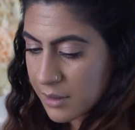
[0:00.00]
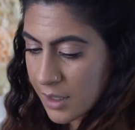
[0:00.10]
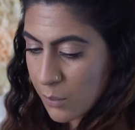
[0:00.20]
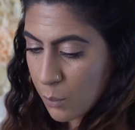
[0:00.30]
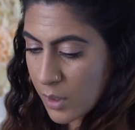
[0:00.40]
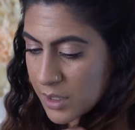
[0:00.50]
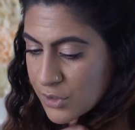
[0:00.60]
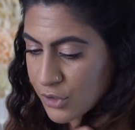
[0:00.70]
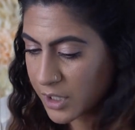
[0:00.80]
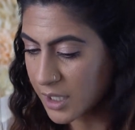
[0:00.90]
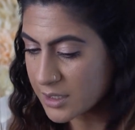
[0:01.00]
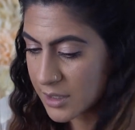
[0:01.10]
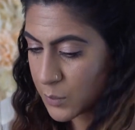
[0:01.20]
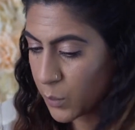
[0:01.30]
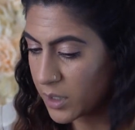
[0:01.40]
And what is your
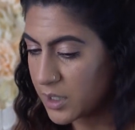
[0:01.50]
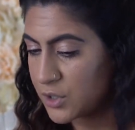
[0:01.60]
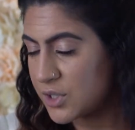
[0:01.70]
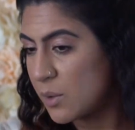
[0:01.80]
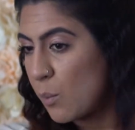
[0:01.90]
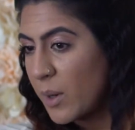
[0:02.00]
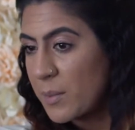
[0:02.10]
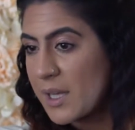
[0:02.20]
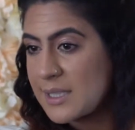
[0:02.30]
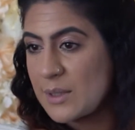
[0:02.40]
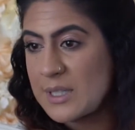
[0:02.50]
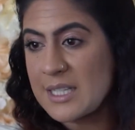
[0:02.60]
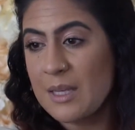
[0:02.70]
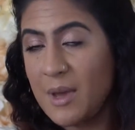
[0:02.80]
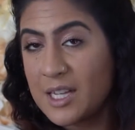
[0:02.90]
guys's, what is the one place, I was
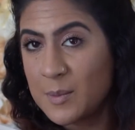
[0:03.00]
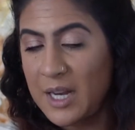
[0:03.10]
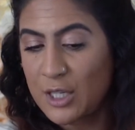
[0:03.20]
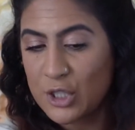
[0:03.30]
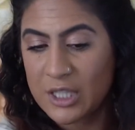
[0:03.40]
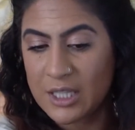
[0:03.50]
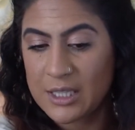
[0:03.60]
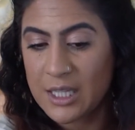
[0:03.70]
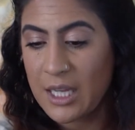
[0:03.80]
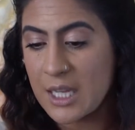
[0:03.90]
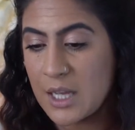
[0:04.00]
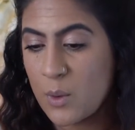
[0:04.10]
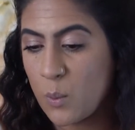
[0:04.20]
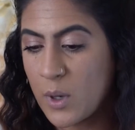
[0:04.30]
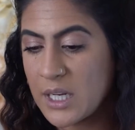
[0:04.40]
asking my husband actually this,
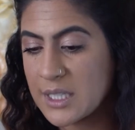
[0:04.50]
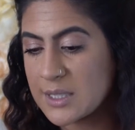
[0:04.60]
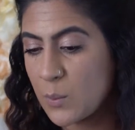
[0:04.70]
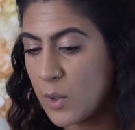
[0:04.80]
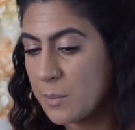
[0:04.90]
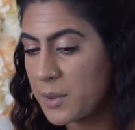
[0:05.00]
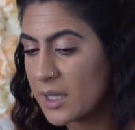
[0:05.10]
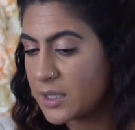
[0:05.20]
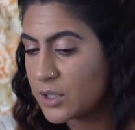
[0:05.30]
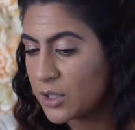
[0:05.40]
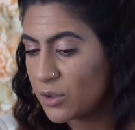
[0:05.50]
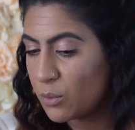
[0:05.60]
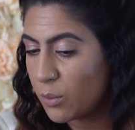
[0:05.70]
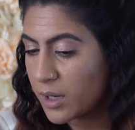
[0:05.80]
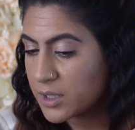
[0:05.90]
what is the one place you
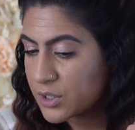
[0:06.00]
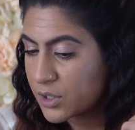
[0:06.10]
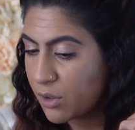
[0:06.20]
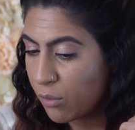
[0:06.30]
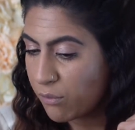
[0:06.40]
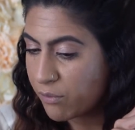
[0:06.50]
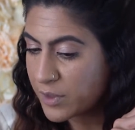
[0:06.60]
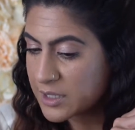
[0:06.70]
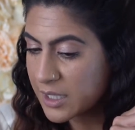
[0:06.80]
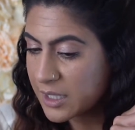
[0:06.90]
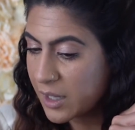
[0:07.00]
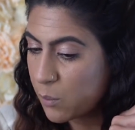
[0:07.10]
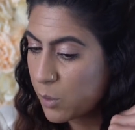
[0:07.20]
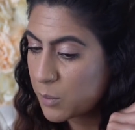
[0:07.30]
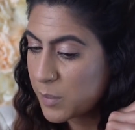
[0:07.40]
want to go visit? Like
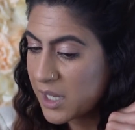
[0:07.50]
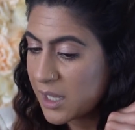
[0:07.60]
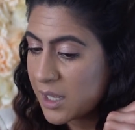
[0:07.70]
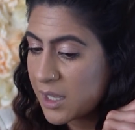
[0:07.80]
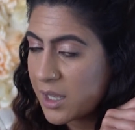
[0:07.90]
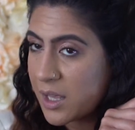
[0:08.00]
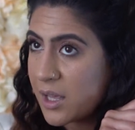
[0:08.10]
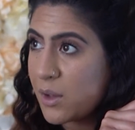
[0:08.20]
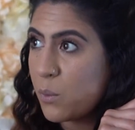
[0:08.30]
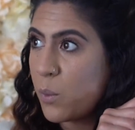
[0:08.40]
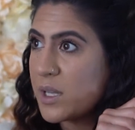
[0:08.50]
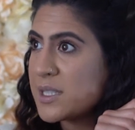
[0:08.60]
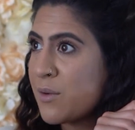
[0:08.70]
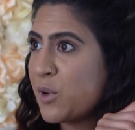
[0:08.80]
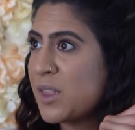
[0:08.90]
what would be, once
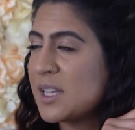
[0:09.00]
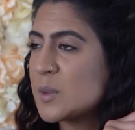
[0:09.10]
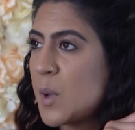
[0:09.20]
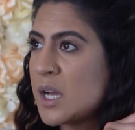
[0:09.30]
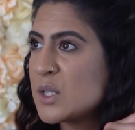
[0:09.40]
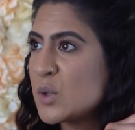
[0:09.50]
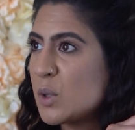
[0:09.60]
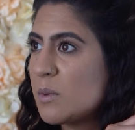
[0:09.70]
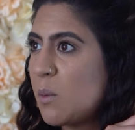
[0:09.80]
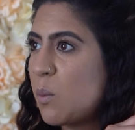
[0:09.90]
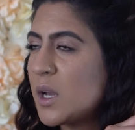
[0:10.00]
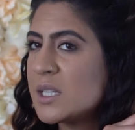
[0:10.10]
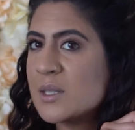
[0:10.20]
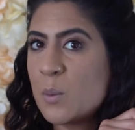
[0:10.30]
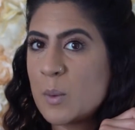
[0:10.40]
everything is back to normal, what
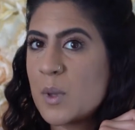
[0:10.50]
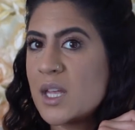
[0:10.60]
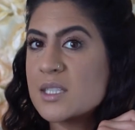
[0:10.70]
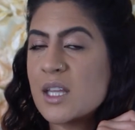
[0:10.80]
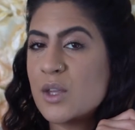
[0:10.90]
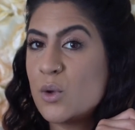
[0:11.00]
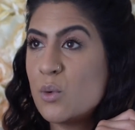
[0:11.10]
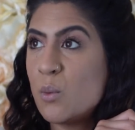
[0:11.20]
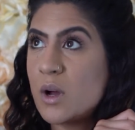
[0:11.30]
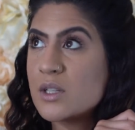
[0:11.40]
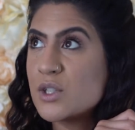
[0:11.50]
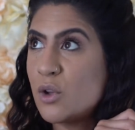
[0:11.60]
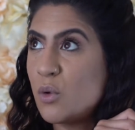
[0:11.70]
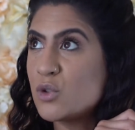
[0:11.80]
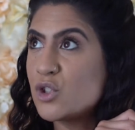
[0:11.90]
is the one place that you want to
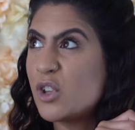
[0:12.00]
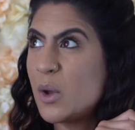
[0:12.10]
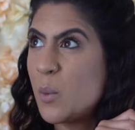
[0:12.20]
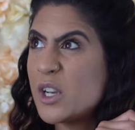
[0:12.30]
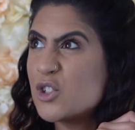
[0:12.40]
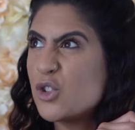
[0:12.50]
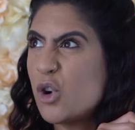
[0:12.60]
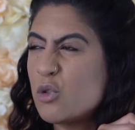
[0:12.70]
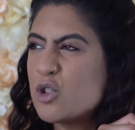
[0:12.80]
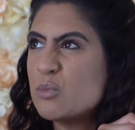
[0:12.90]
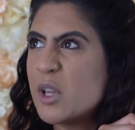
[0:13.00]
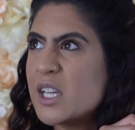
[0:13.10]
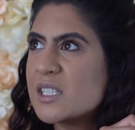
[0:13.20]
go to? Like what is your go-to place?